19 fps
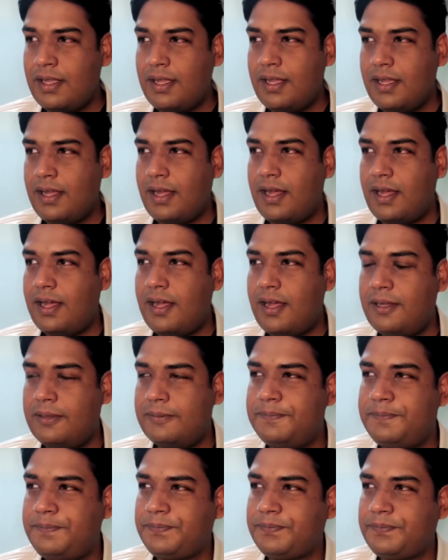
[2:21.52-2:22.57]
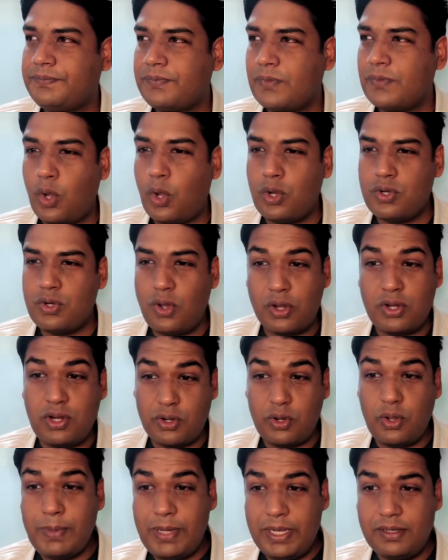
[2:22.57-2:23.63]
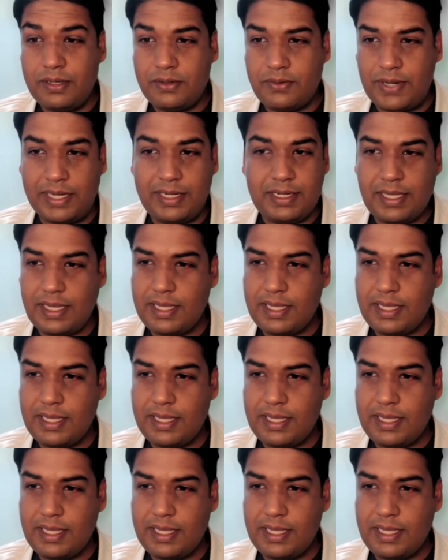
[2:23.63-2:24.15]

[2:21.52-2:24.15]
um, on Adobe, right?